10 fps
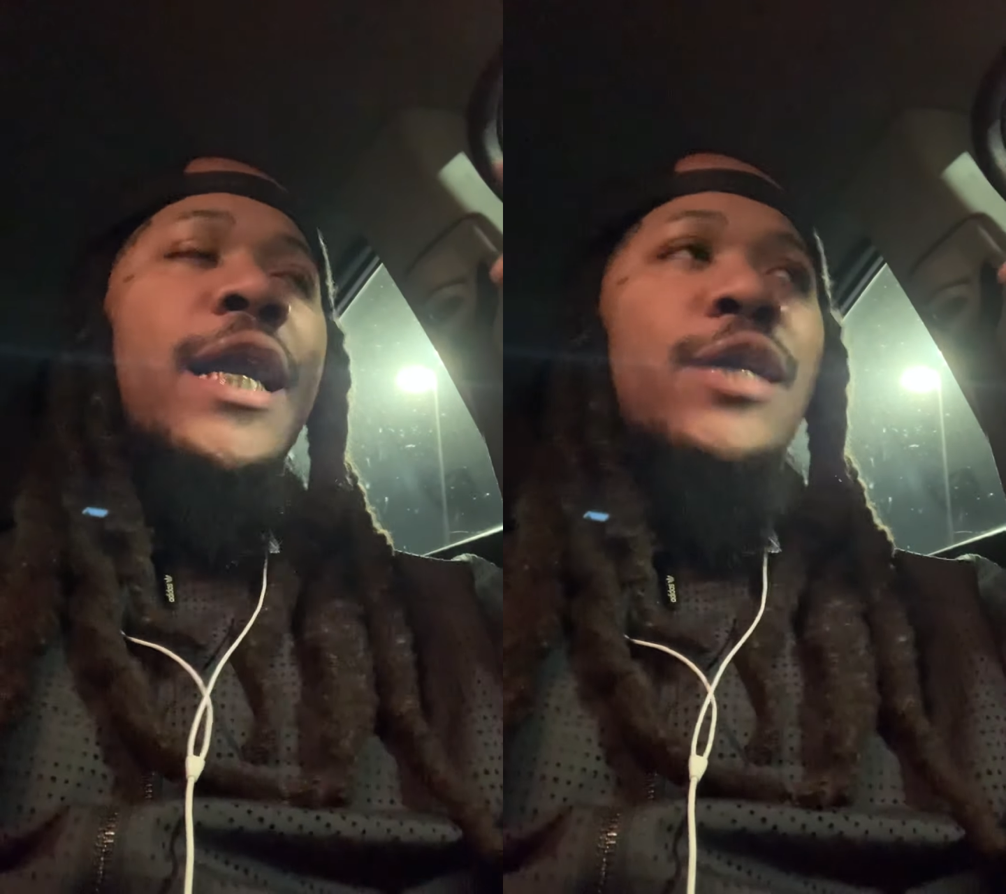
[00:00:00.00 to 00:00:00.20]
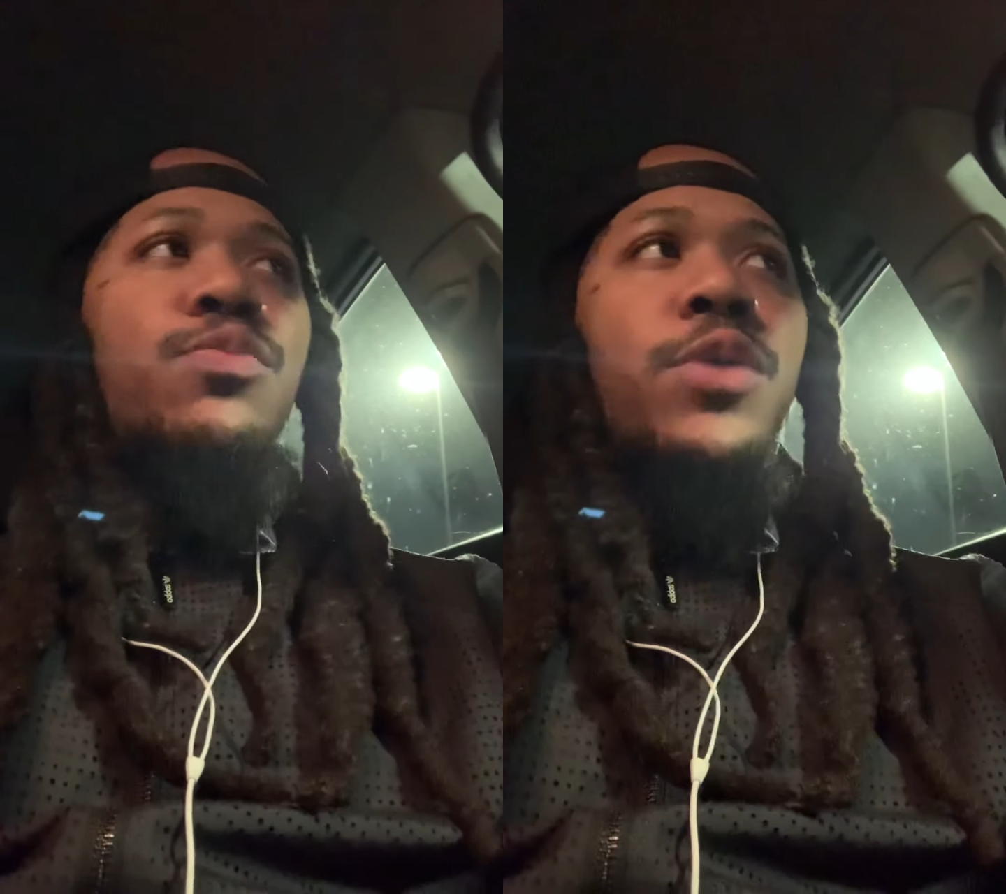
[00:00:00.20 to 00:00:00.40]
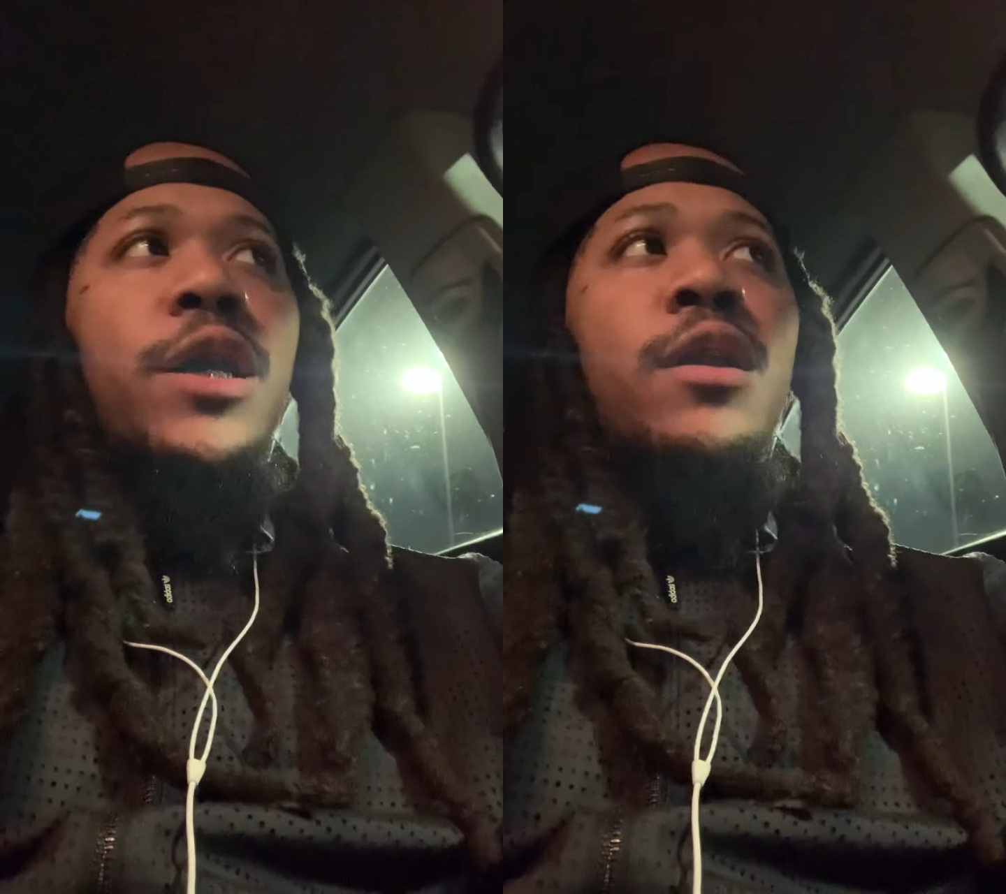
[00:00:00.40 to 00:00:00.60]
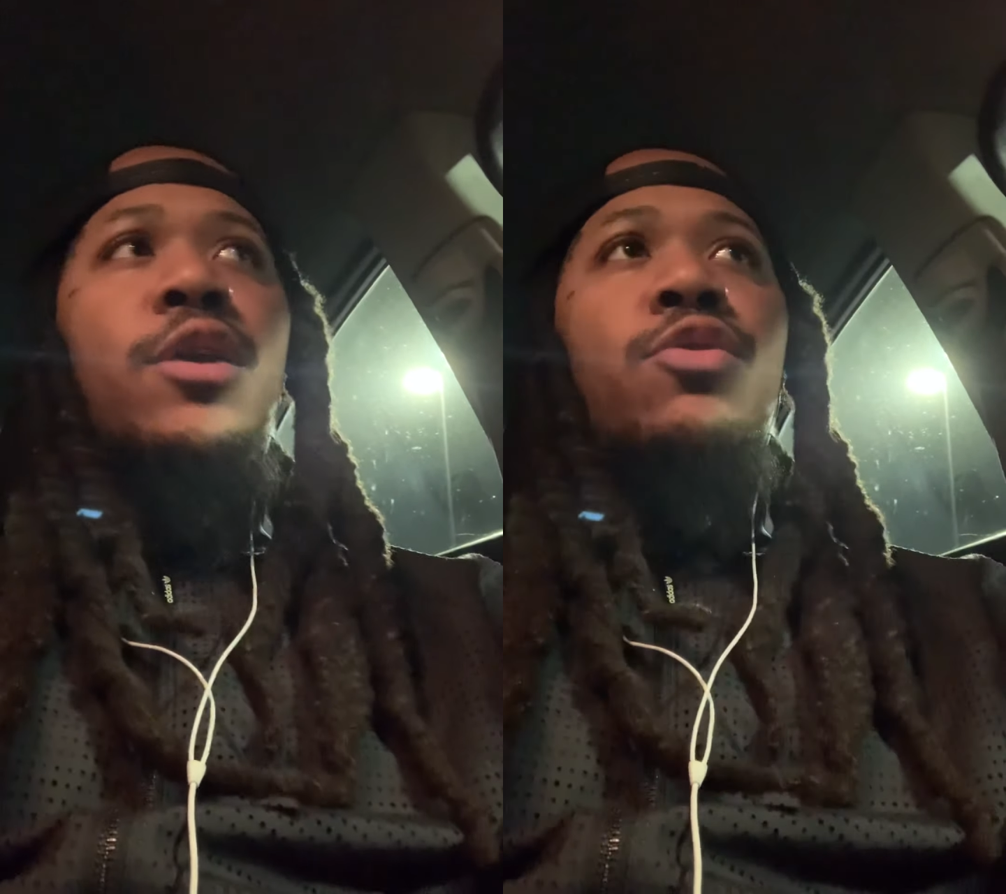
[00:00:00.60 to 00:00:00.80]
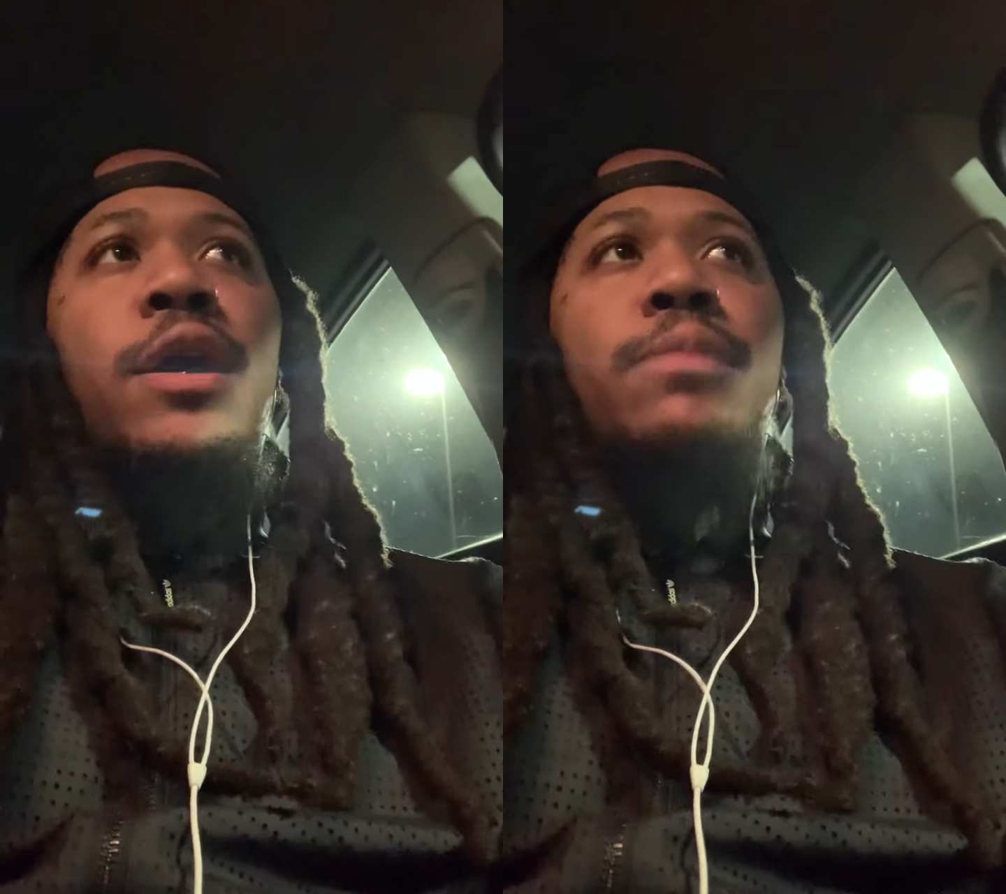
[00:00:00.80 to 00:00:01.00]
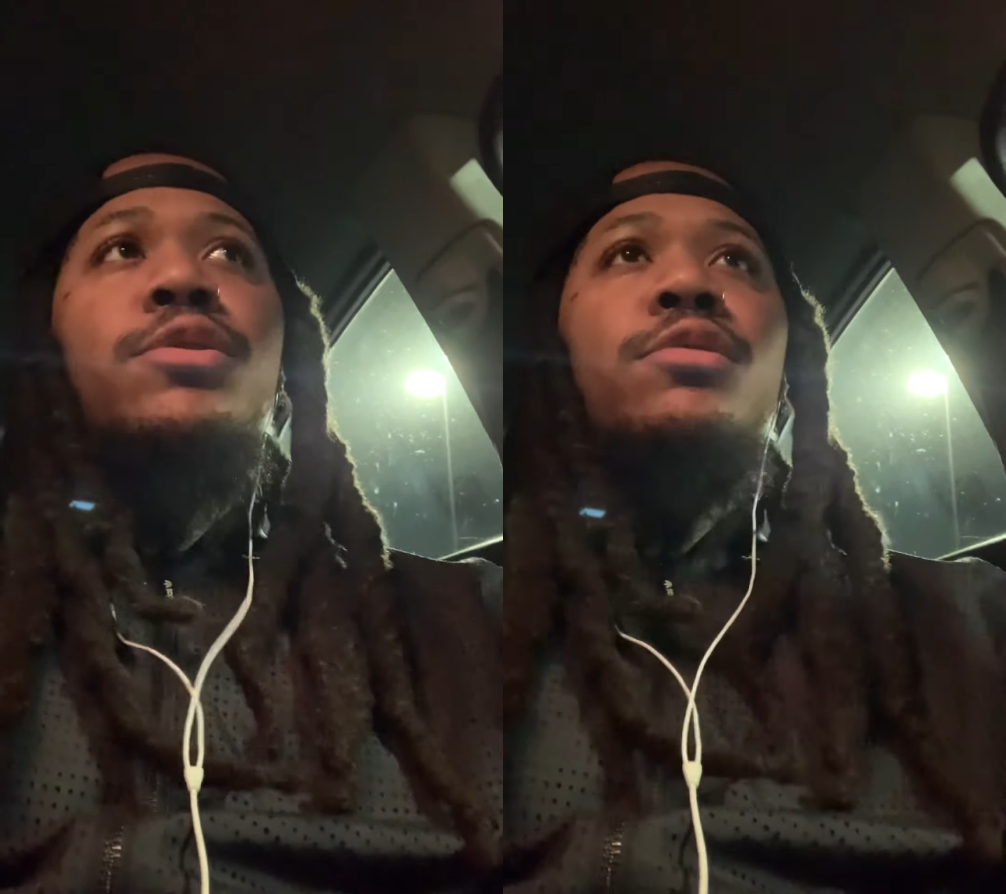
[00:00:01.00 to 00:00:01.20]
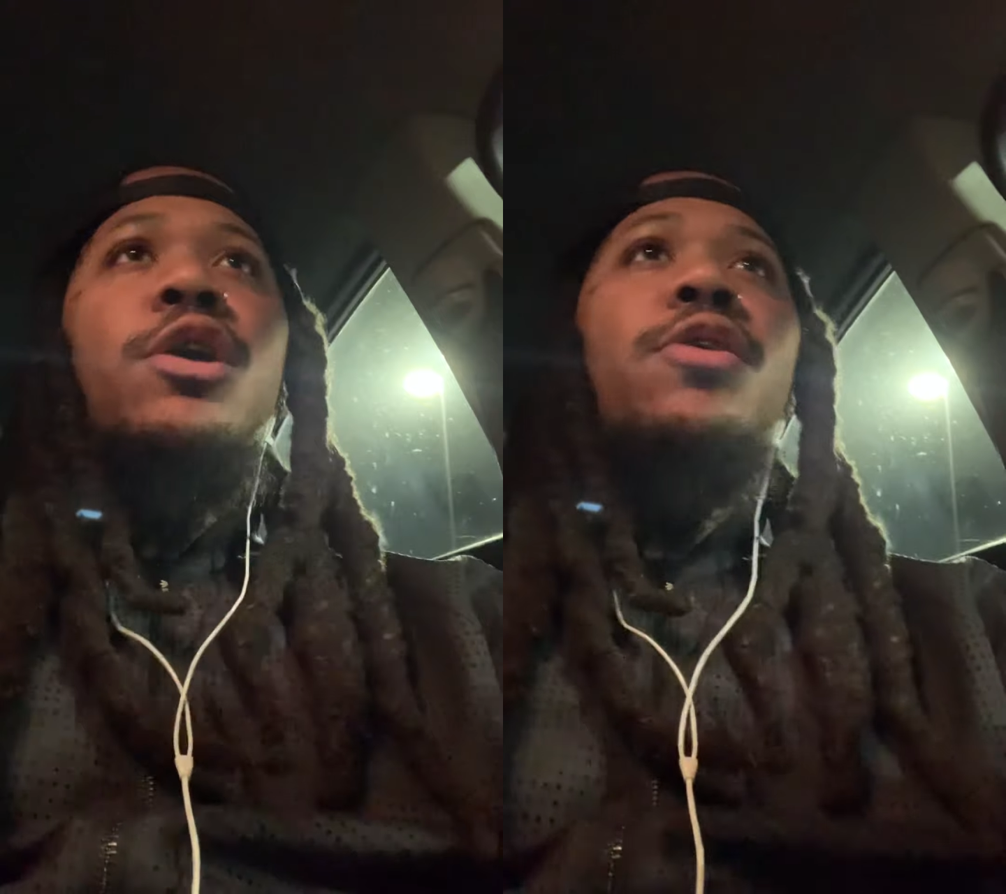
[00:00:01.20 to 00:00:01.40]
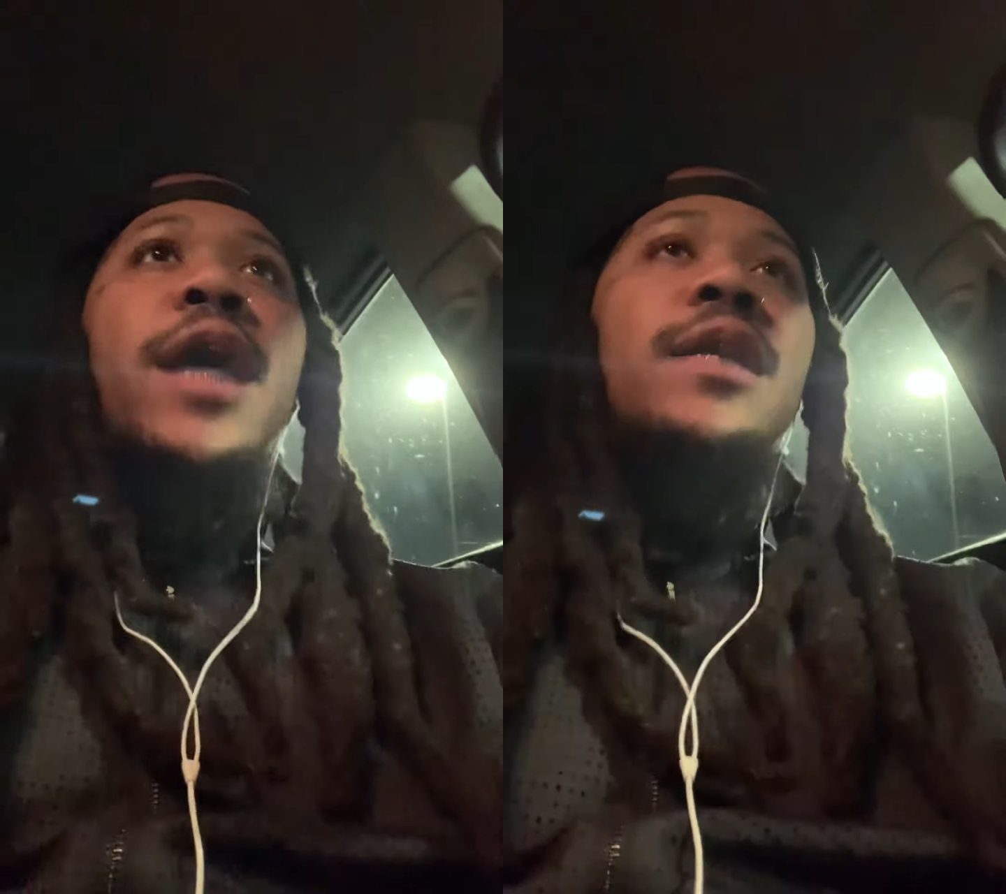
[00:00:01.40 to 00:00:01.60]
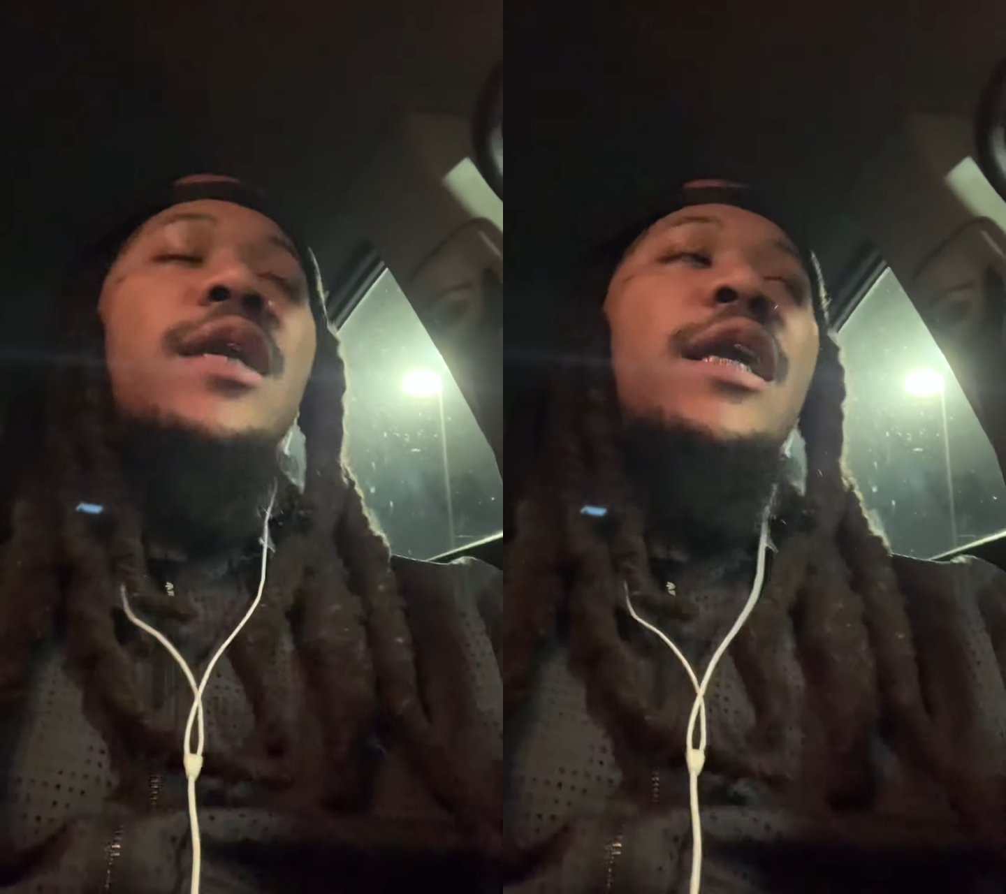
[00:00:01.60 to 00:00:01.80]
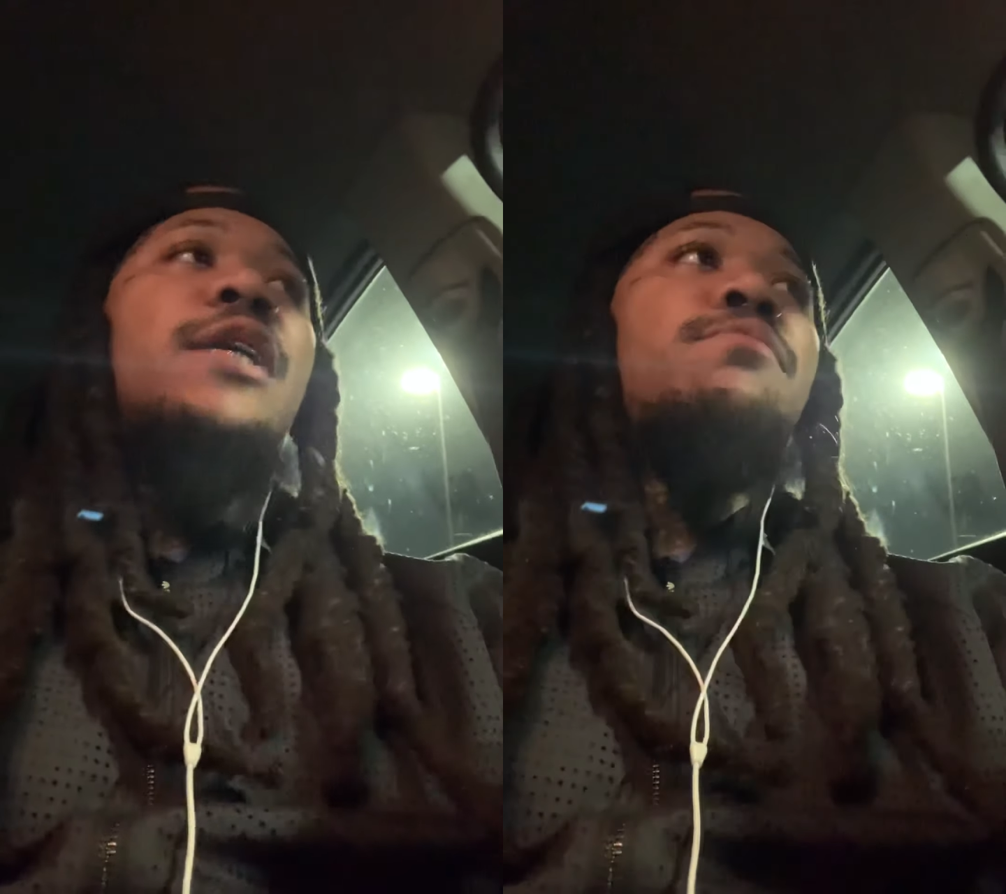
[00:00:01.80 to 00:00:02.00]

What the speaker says: That's one of the Crips, you know, that he's